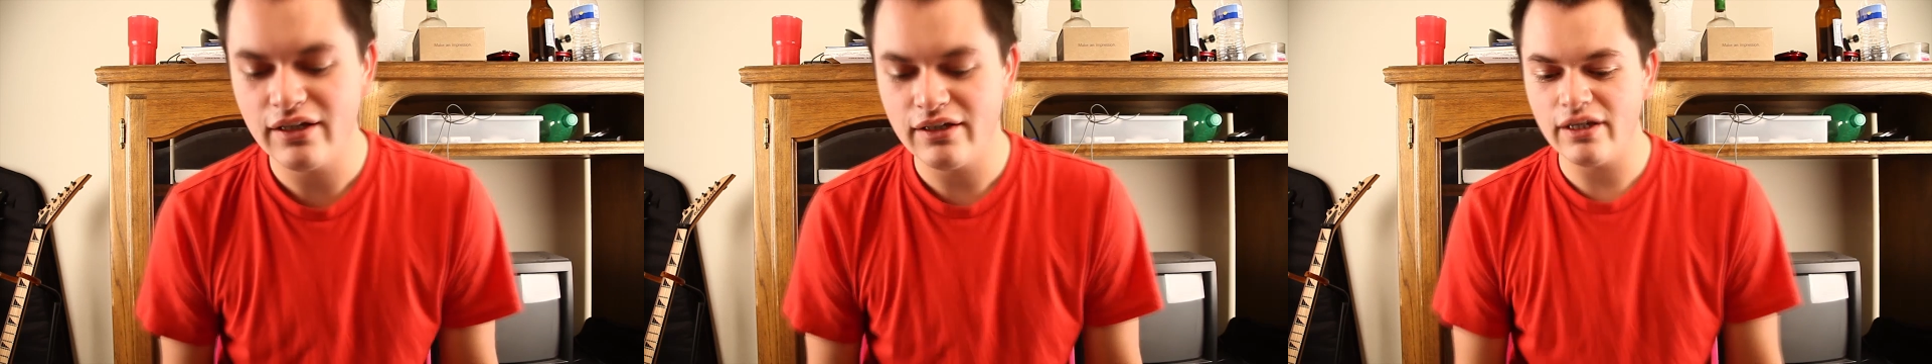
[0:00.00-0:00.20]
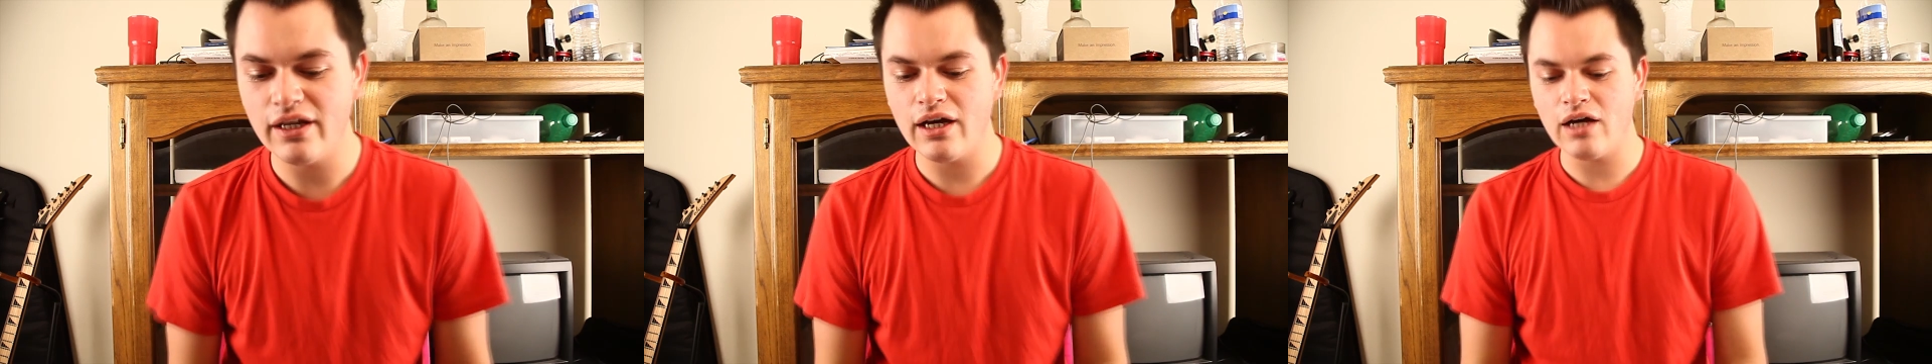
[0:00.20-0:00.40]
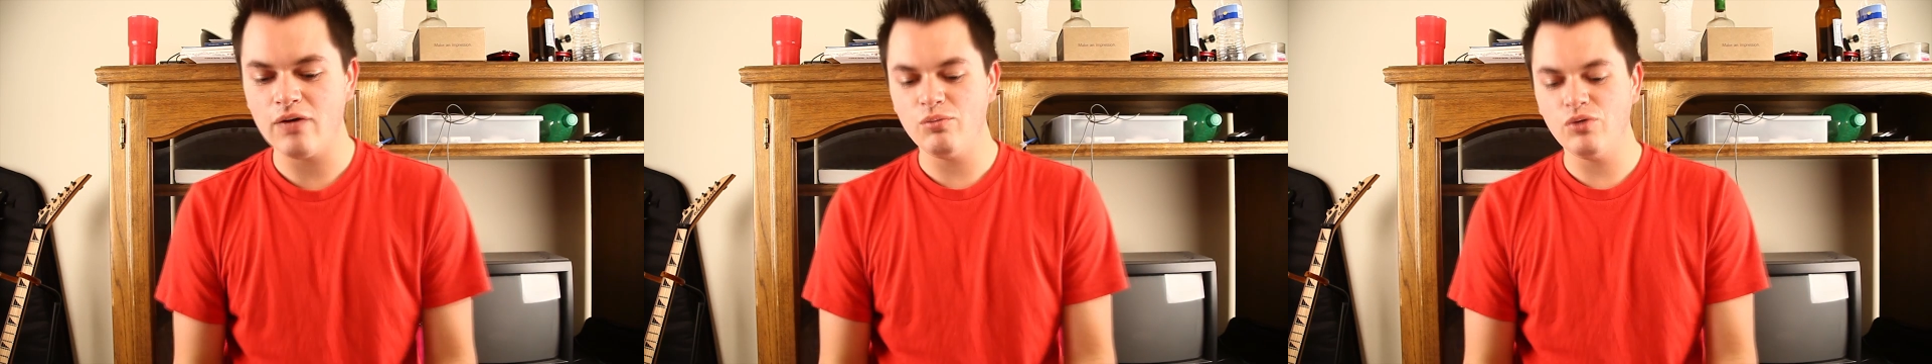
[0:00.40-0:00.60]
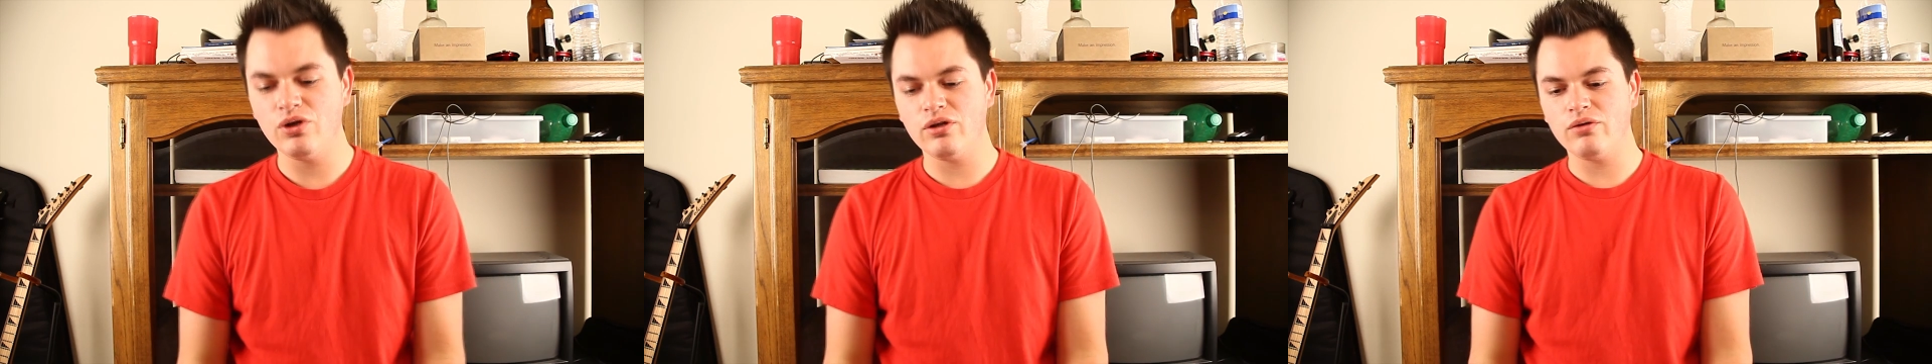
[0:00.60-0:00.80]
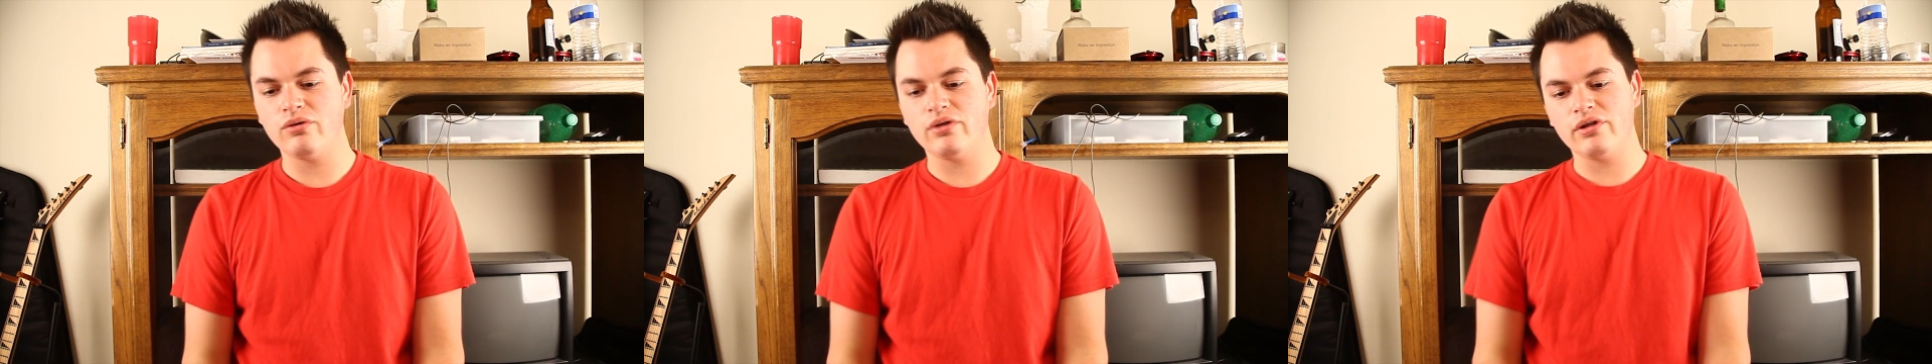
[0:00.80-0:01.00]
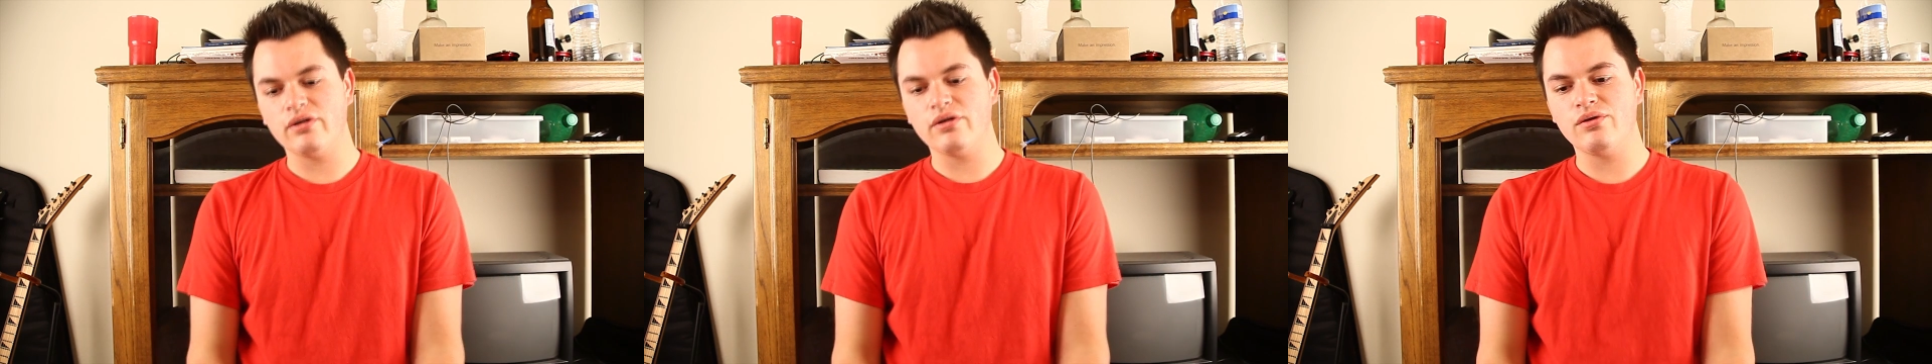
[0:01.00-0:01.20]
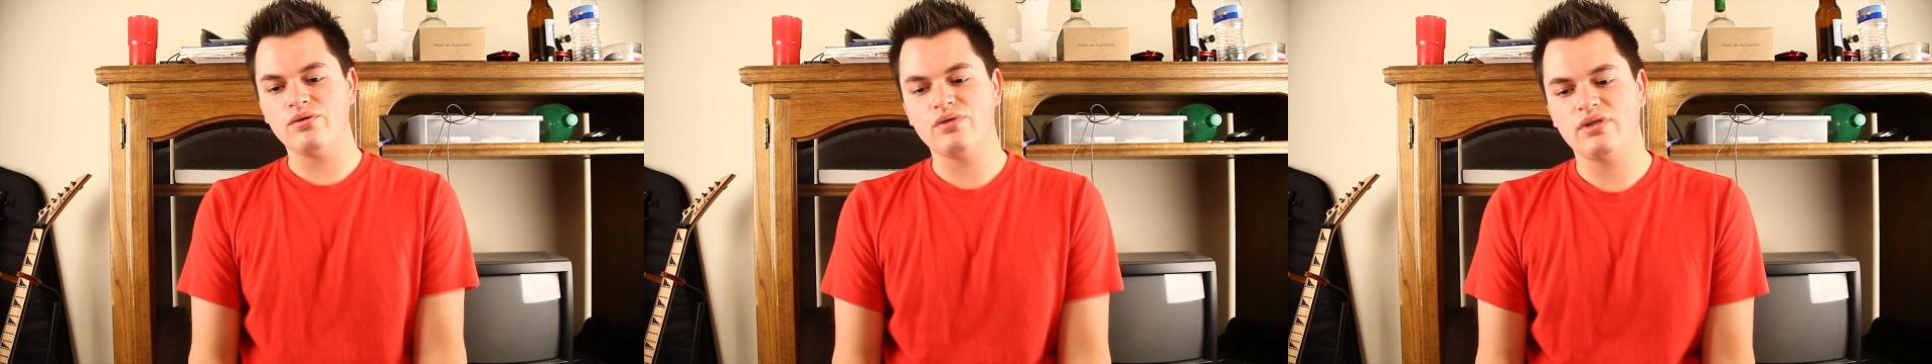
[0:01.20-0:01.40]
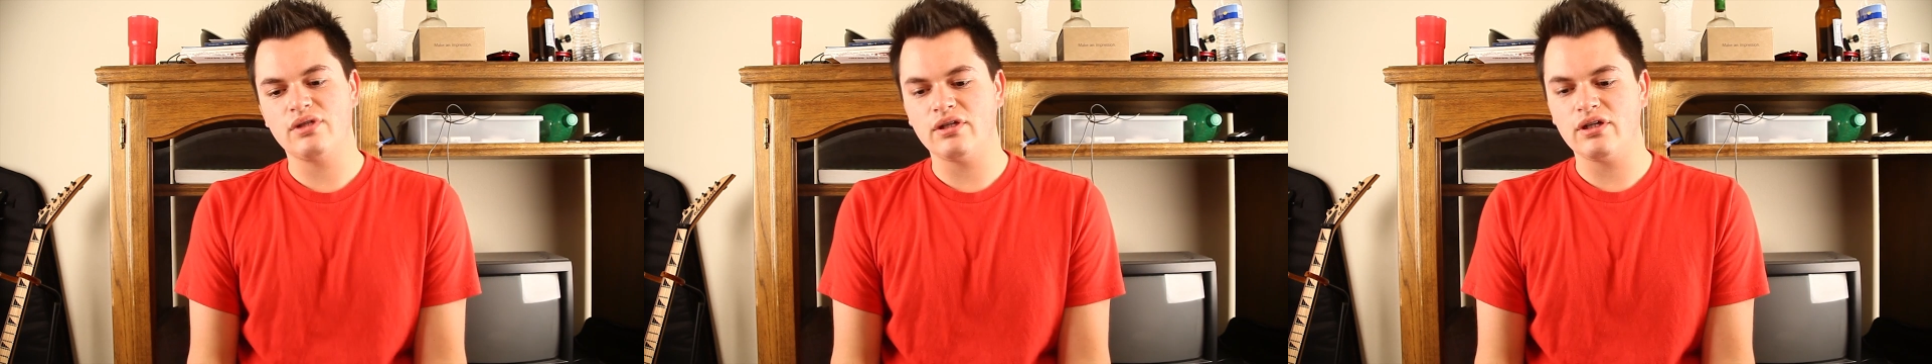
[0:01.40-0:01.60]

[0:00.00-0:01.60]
Yeah, I'm building one of those,